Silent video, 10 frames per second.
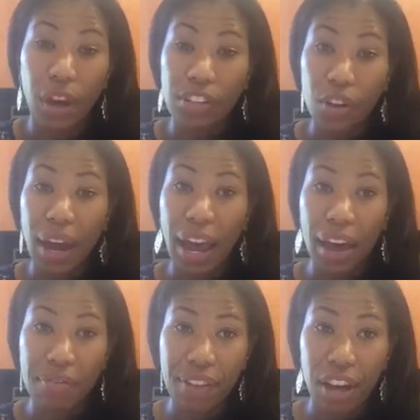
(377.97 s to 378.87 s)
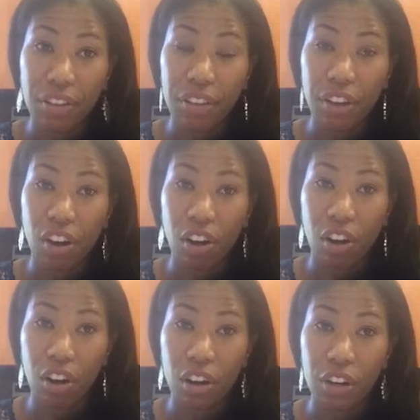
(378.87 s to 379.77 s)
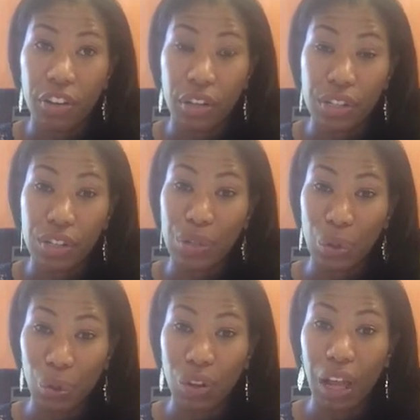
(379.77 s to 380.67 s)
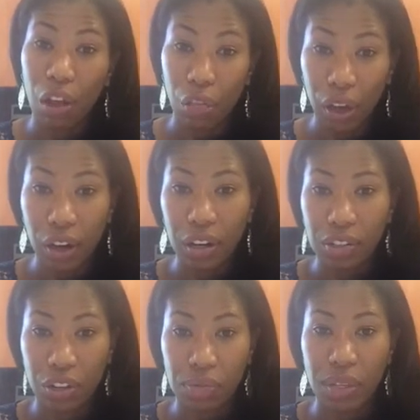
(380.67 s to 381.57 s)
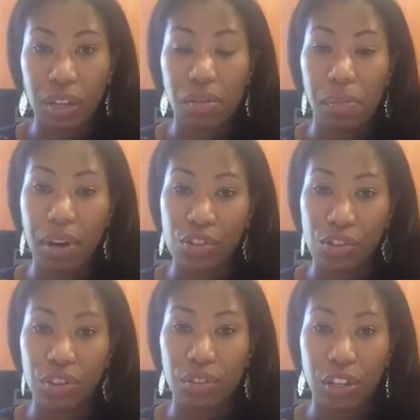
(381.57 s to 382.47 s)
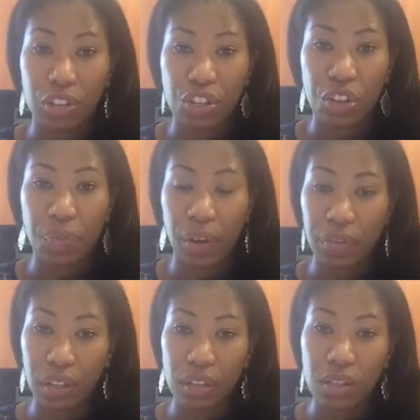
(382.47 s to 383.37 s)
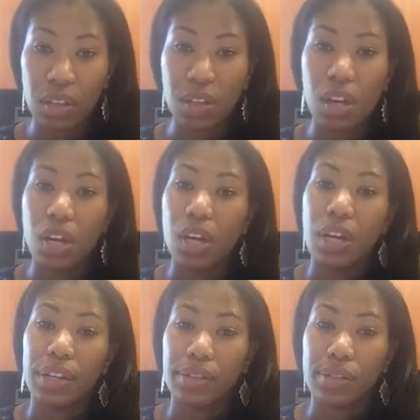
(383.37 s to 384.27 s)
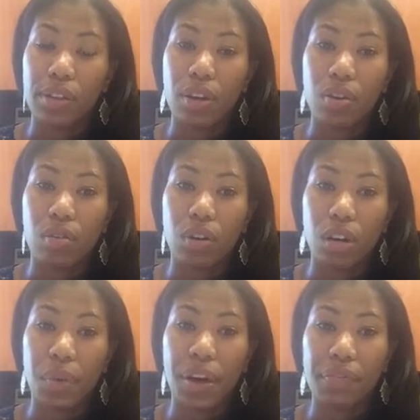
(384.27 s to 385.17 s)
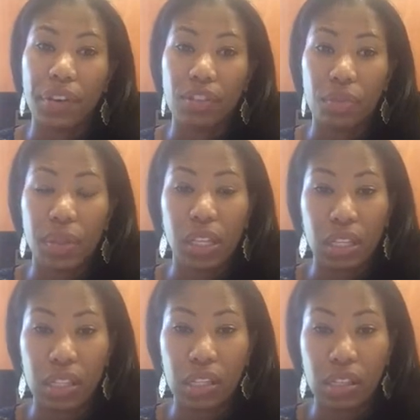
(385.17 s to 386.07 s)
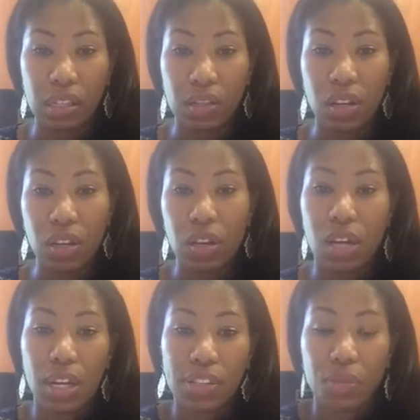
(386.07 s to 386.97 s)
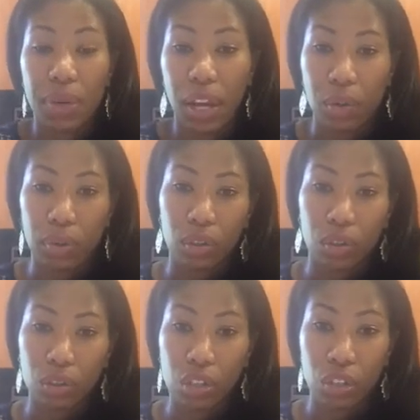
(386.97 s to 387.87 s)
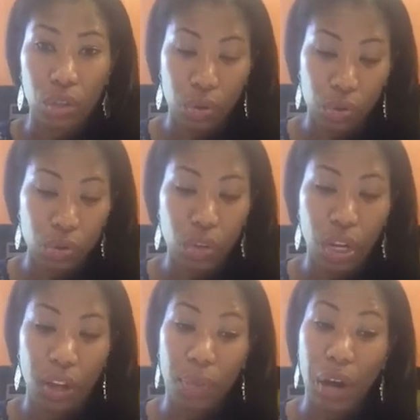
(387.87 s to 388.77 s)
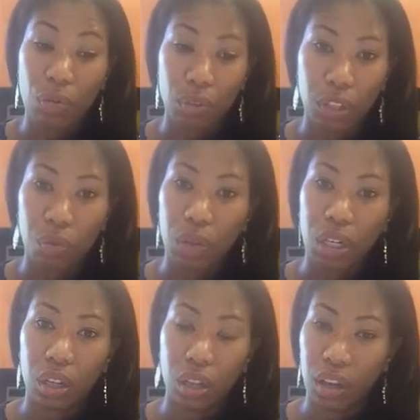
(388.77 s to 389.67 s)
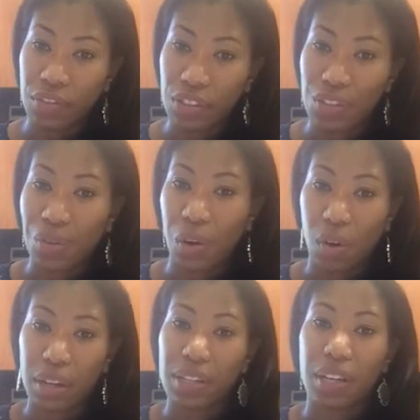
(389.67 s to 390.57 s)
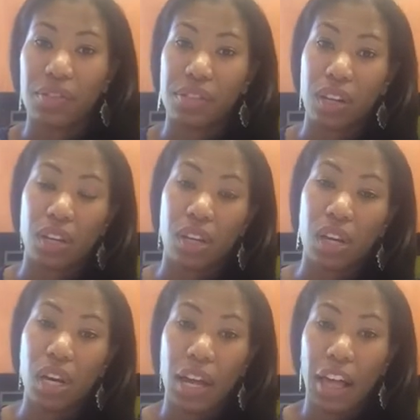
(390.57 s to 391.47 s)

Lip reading: So I have found that there is a tool out there in terms like to measure leadership efficacy, and so I have found something that's consistent to be able to use. I really would love to do a quantitative study.